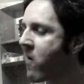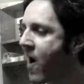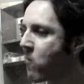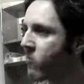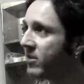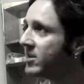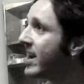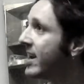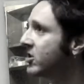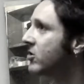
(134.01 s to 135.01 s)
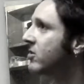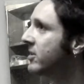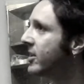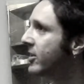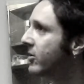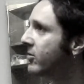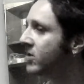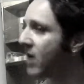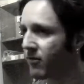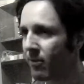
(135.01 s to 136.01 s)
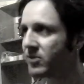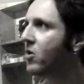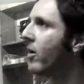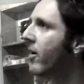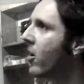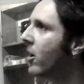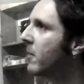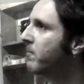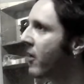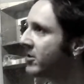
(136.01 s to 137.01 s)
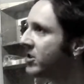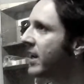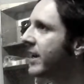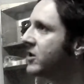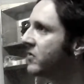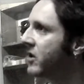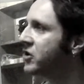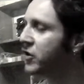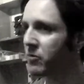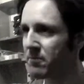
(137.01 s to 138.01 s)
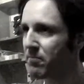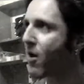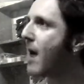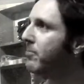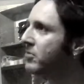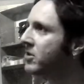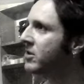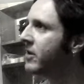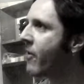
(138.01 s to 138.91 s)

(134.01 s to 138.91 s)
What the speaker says: and take certain cues off of what's going on stage visually with props.